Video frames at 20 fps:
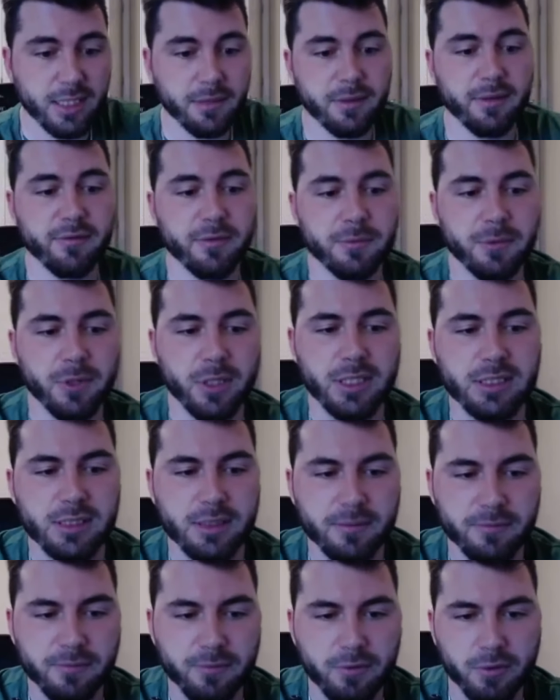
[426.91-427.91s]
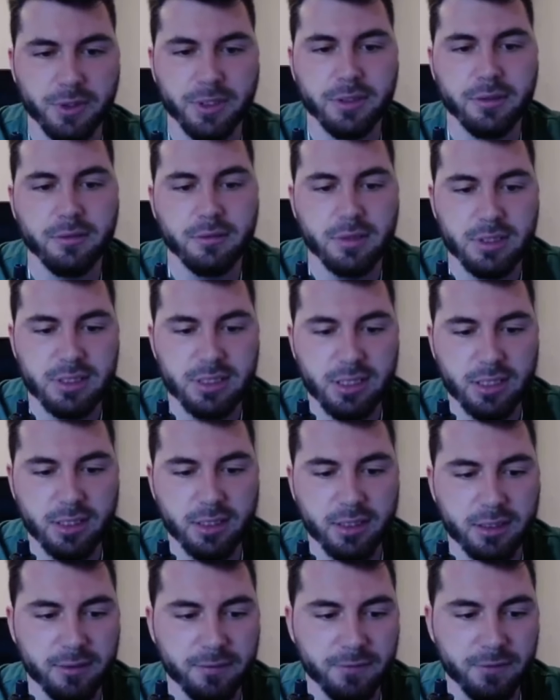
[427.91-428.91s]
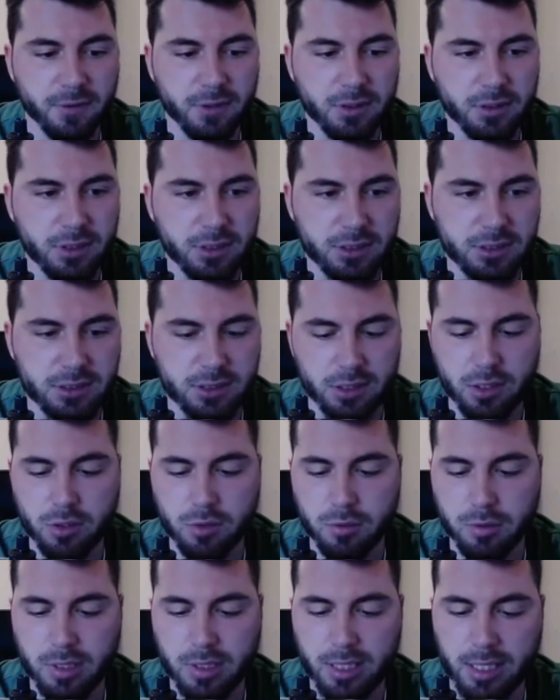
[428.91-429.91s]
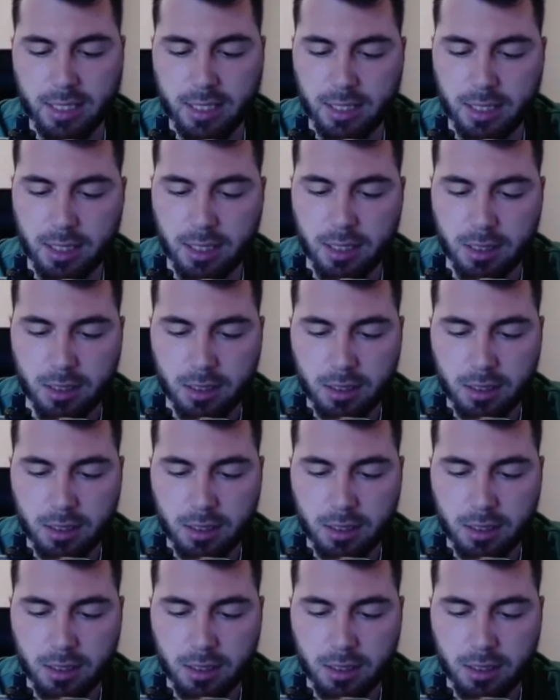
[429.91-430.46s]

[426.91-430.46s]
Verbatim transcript: I'll have a price up for you. The centering in the front looks okay.